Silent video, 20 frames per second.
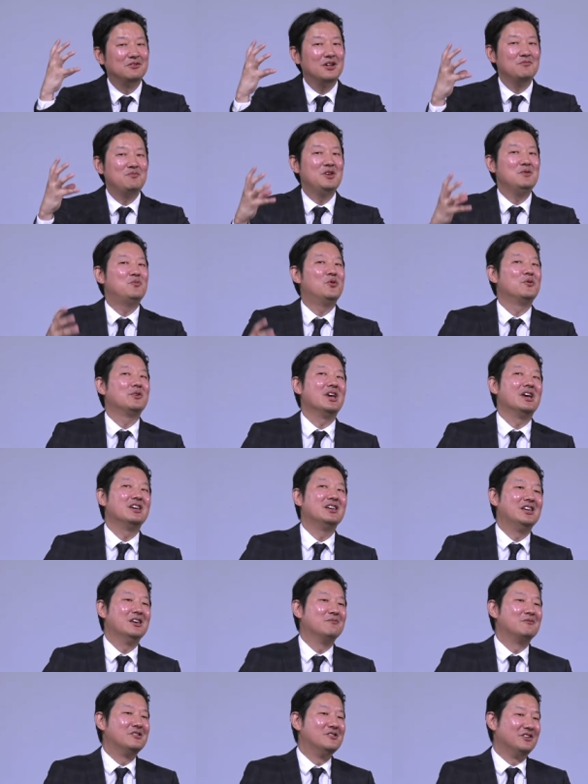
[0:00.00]
why people can
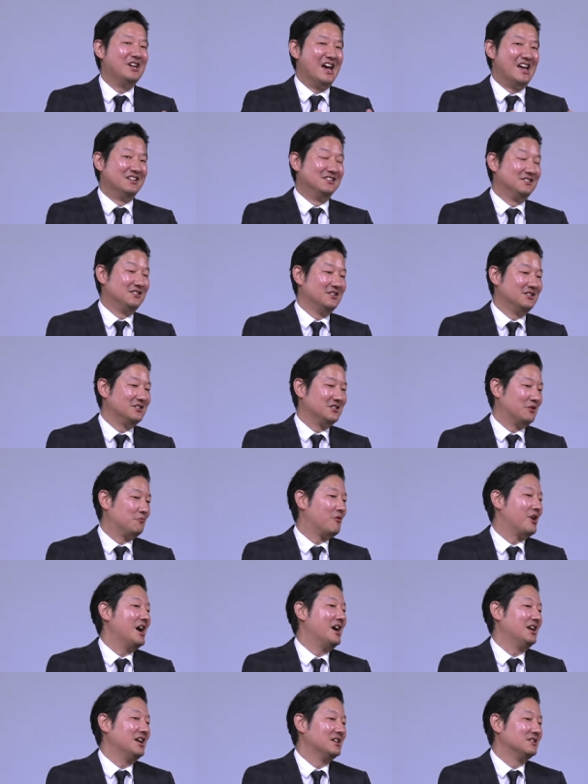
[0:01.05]
give good answers, the
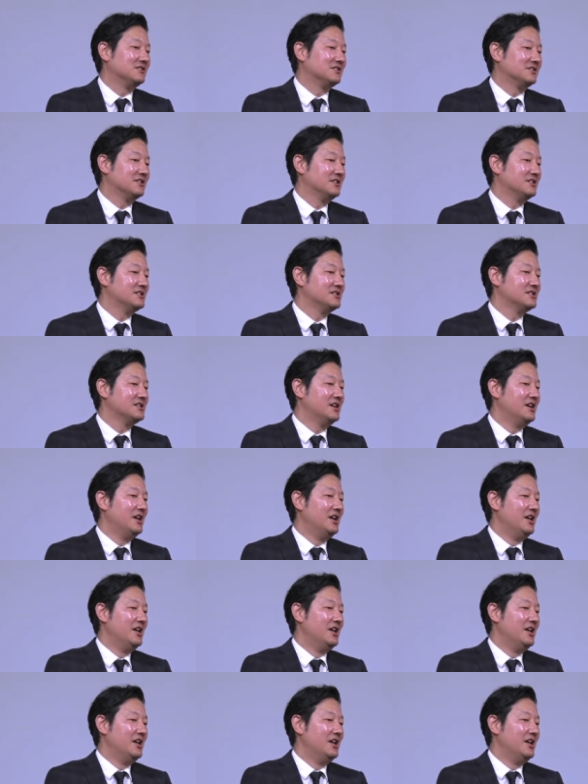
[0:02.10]
right answers. Yes.